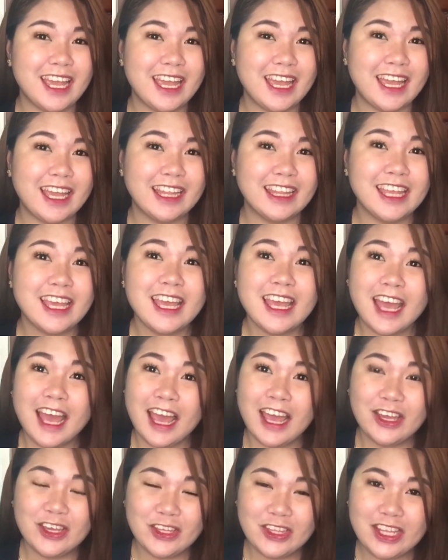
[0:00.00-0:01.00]
And,
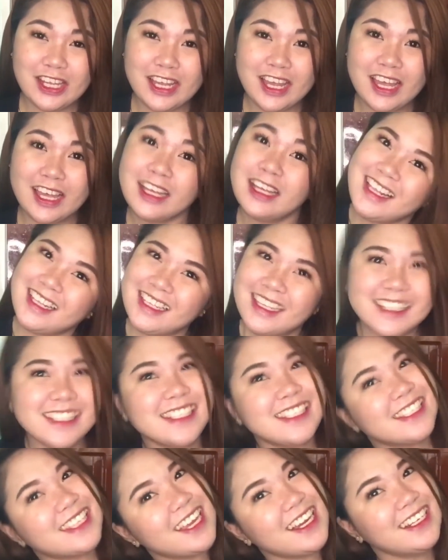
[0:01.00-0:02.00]
ayun na nga,
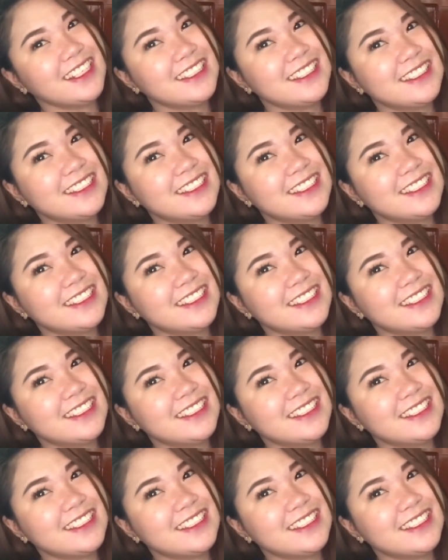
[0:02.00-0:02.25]
let's start!